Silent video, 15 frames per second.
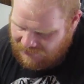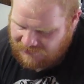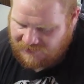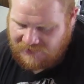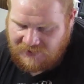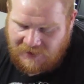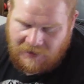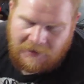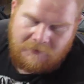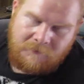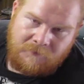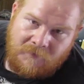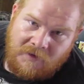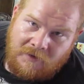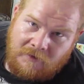of see,
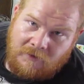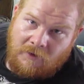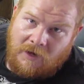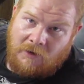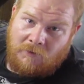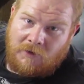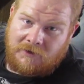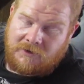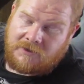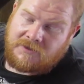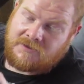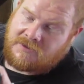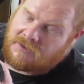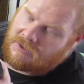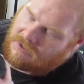I don't know how well you can
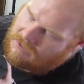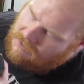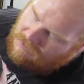see,